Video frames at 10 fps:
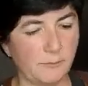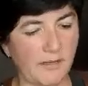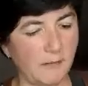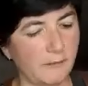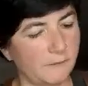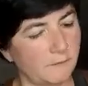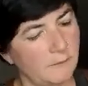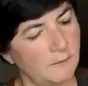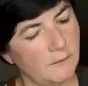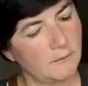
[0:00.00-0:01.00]
parrot.
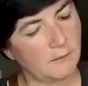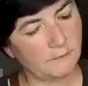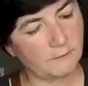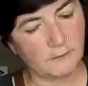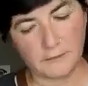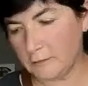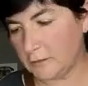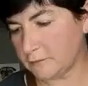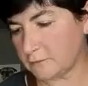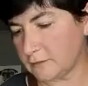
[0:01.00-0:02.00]
He doesn't like the
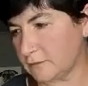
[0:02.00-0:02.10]
lights